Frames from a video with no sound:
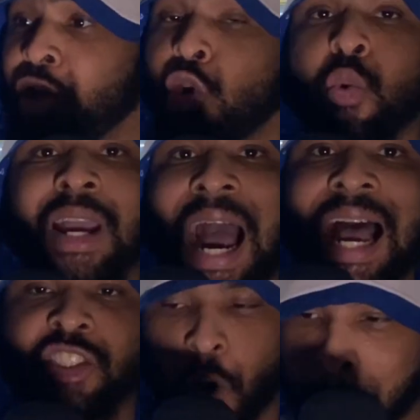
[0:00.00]
You
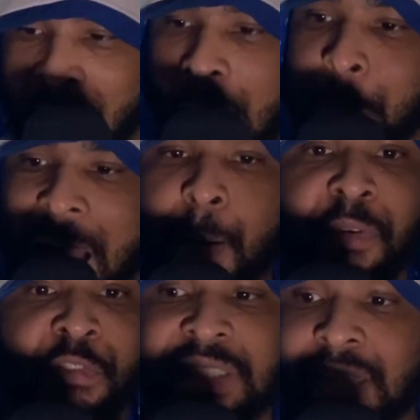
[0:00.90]
guys are
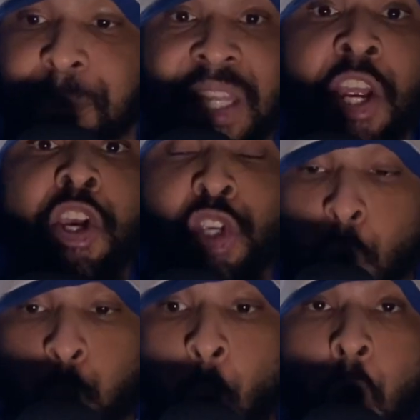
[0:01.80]
pom-pomming for something.
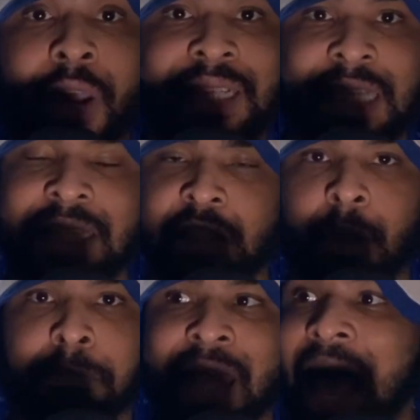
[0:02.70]
You're walking
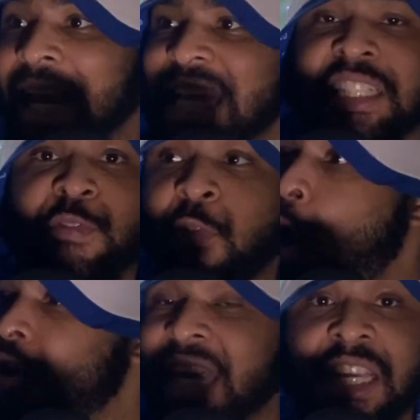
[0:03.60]
into blind. It's
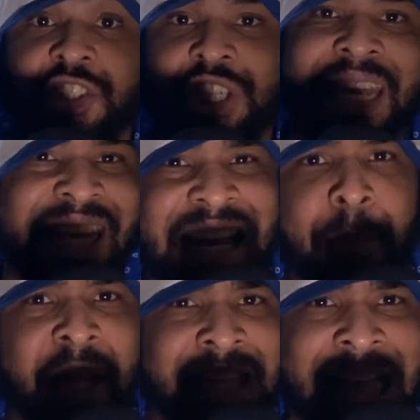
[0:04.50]
foggy as shit, and
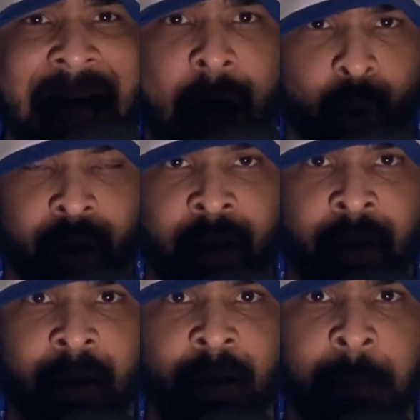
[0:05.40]
I'm the cloud.
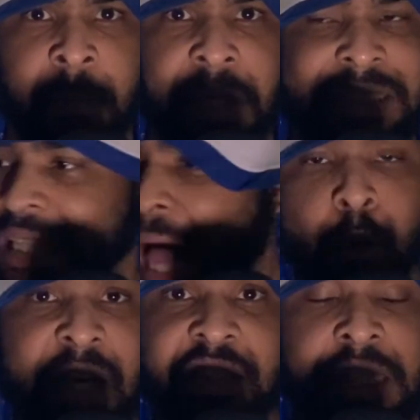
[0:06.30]
It's
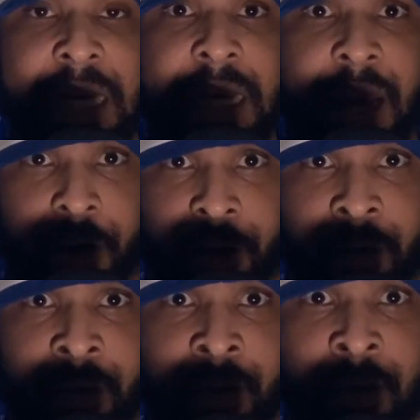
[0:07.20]
cloudy as shit in there.
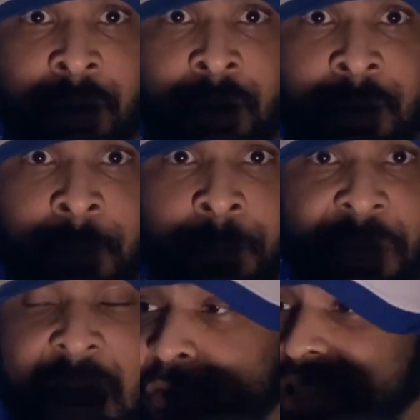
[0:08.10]

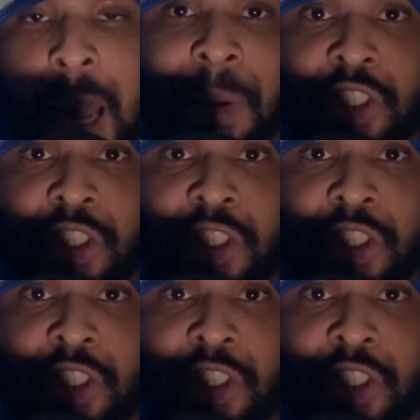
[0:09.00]
Every time I